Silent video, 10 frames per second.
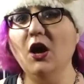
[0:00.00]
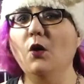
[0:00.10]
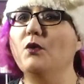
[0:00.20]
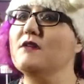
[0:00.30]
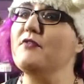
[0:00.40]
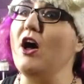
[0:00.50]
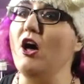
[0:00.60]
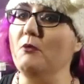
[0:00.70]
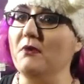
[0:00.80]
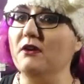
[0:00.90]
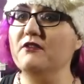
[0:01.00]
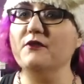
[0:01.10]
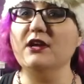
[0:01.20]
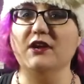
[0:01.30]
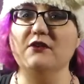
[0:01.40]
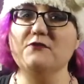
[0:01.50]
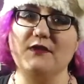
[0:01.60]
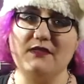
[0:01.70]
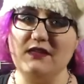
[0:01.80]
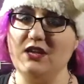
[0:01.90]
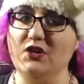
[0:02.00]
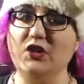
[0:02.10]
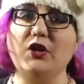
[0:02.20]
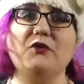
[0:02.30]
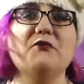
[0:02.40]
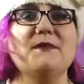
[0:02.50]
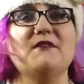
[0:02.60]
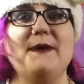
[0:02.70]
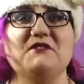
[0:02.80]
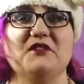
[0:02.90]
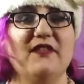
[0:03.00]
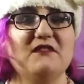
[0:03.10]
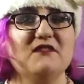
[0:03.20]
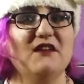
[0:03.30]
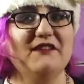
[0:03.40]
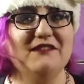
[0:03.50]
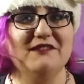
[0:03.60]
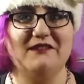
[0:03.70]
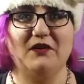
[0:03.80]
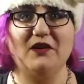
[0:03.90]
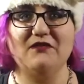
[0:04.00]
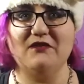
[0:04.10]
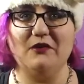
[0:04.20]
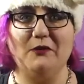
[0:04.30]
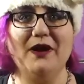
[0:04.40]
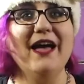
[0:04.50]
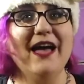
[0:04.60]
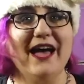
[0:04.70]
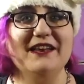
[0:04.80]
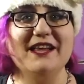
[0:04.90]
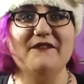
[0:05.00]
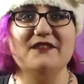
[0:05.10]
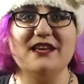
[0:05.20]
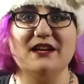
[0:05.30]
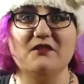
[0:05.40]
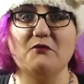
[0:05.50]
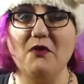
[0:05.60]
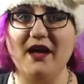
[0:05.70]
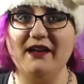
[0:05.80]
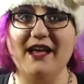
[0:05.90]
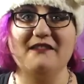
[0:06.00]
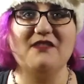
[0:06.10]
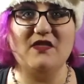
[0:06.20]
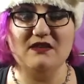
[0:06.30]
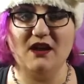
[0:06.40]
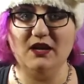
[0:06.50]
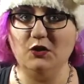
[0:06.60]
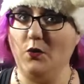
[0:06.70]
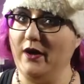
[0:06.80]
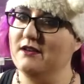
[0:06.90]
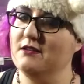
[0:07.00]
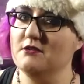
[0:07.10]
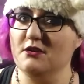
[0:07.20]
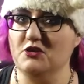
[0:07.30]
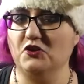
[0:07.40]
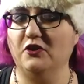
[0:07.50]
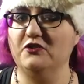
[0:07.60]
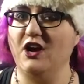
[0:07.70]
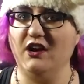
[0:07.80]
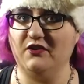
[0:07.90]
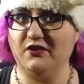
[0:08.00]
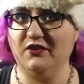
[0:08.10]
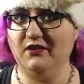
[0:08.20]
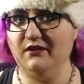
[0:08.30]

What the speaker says: One of the hallmarks for years was the yearly Christmas special that started in Series 2, and David Tennant's run as the not quite titular Doctor.